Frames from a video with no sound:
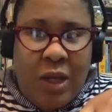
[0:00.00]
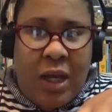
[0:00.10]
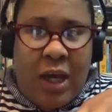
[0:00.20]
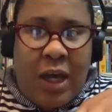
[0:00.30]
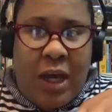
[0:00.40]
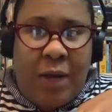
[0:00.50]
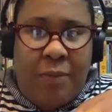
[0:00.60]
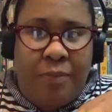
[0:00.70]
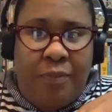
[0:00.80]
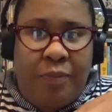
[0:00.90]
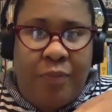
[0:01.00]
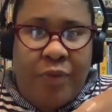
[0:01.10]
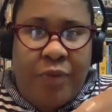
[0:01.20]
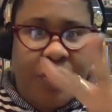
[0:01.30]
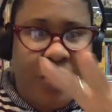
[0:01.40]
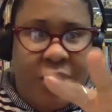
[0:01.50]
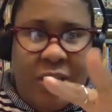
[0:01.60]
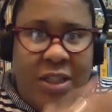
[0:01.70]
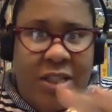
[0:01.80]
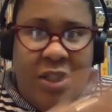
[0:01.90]
So this
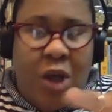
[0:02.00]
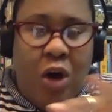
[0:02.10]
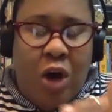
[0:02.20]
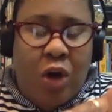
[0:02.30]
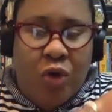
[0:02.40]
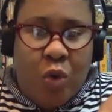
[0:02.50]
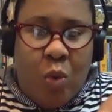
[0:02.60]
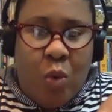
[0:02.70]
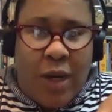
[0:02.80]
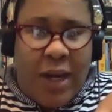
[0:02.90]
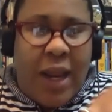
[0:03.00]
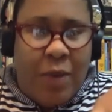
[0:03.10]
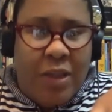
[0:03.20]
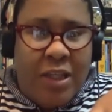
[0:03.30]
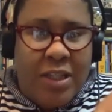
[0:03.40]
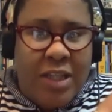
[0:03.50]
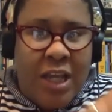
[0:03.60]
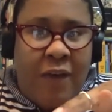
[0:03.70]
is all cultural one down with this.